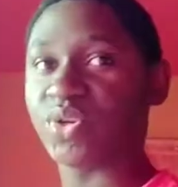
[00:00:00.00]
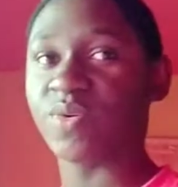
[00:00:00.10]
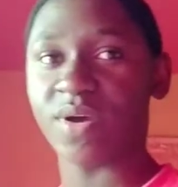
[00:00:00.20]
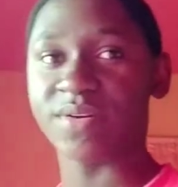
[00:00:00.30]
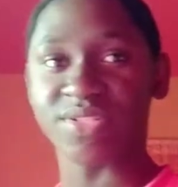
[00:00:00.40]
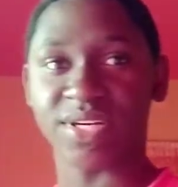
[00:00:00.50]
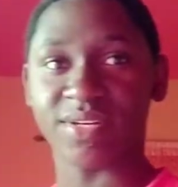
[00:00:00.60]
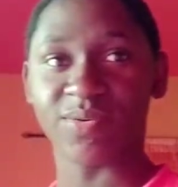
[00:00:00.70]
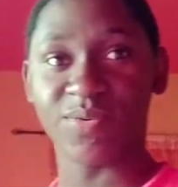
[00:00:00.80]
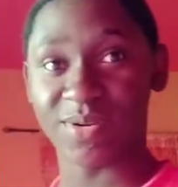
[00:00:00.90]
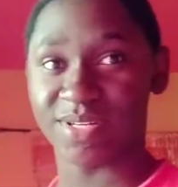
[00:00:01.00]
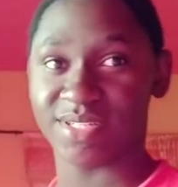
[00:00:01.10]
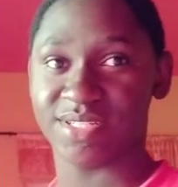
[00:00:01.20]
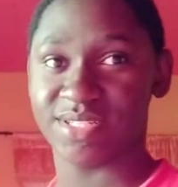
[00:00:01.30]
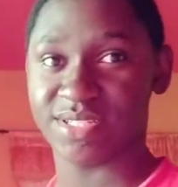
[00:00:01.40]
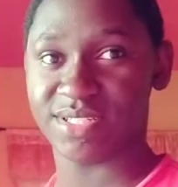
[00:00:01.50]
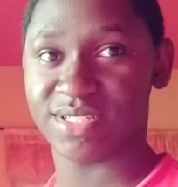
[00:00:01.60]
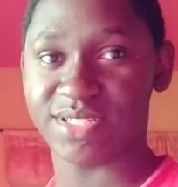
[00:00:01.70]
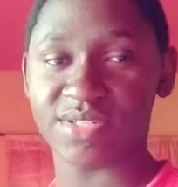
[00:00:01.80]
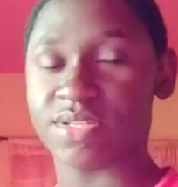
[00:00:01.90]
You want to reach up a goal there.
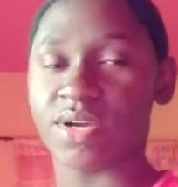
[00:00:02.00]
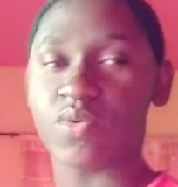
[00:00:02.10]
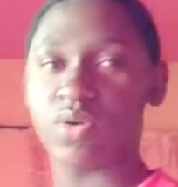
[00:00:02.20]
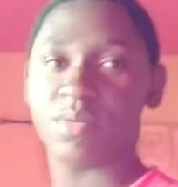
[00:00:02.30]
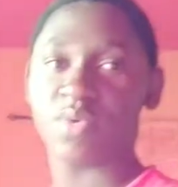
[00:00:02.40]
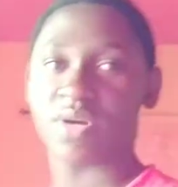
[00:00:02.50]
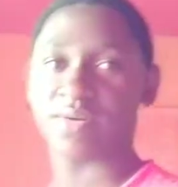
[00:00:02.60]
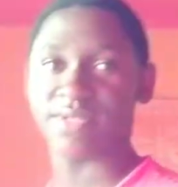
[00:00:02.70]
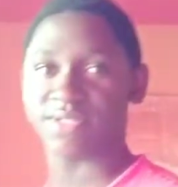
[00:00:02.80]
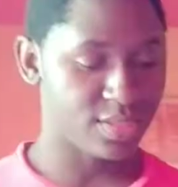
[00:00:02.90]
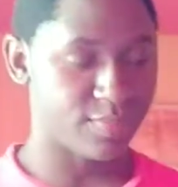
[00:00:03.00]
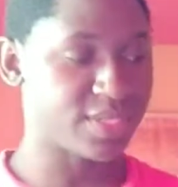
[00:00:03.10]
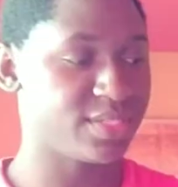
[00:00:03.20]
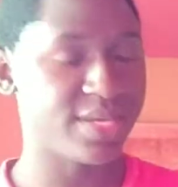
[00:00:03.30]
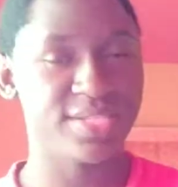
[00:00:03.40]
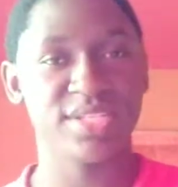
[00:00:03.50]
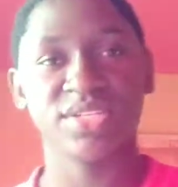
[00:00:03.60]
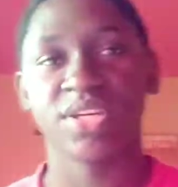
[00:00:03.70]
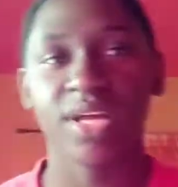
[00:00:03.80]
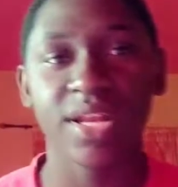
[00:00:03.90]
It's just a goal more rich.
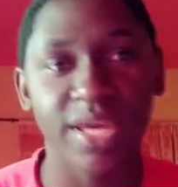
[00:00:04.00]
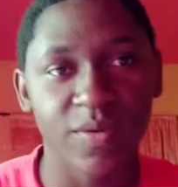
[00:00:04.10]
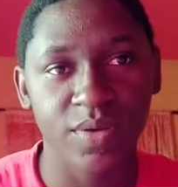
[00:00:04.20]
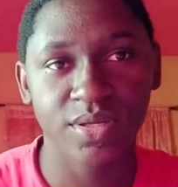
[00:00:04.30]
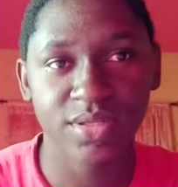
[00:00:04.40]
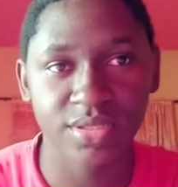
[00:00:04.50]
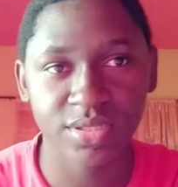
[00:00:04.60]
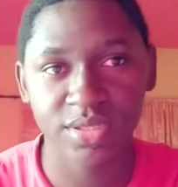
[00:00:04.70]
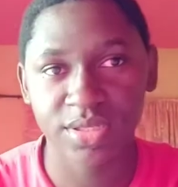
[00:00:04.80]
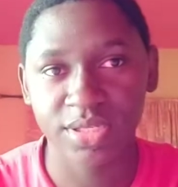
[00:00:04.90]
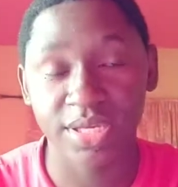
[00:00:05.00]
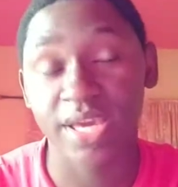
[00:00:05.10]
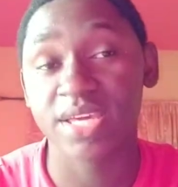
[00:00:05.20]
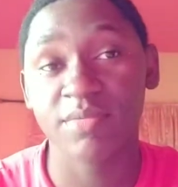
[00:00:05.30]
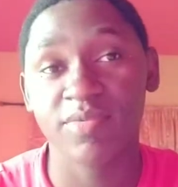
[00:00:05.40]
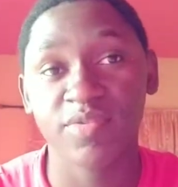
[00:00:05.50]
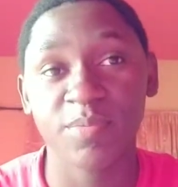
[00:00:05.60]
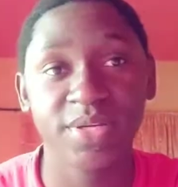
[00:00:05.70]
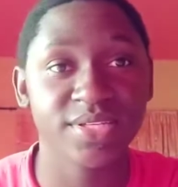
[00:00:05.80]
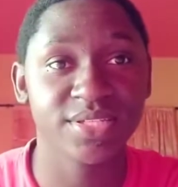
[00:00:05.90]
Monetization I like when you can't able to
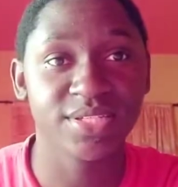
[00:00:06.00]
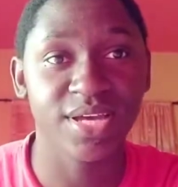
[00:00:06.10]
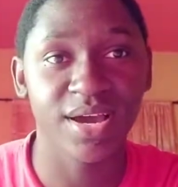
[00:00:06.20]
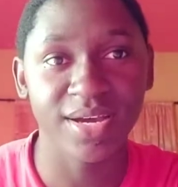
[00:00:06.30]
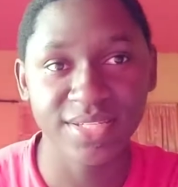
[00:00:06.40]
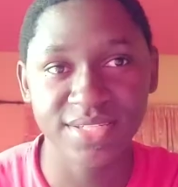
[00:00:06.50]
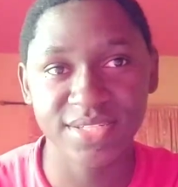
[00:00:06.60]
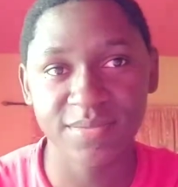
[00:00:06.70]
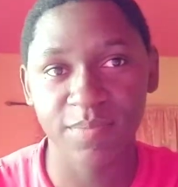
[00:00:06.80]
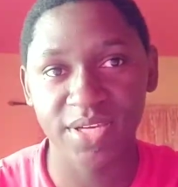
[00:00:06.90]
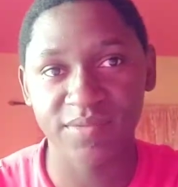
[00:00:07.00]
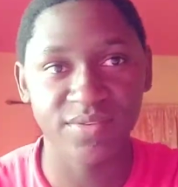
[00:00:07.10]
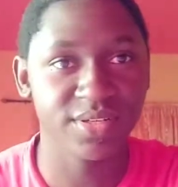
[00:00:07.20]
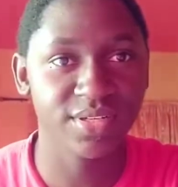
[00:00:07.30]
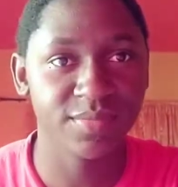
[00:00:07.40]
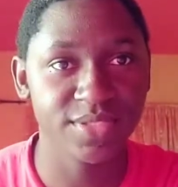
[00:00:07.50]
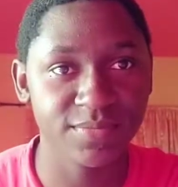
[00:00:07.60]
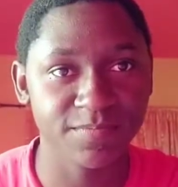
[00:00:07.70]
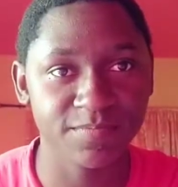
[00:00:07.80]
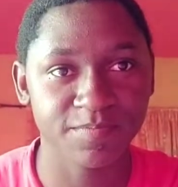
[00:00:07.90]
place ads for your video then,
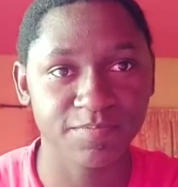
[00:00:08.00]
isn't it?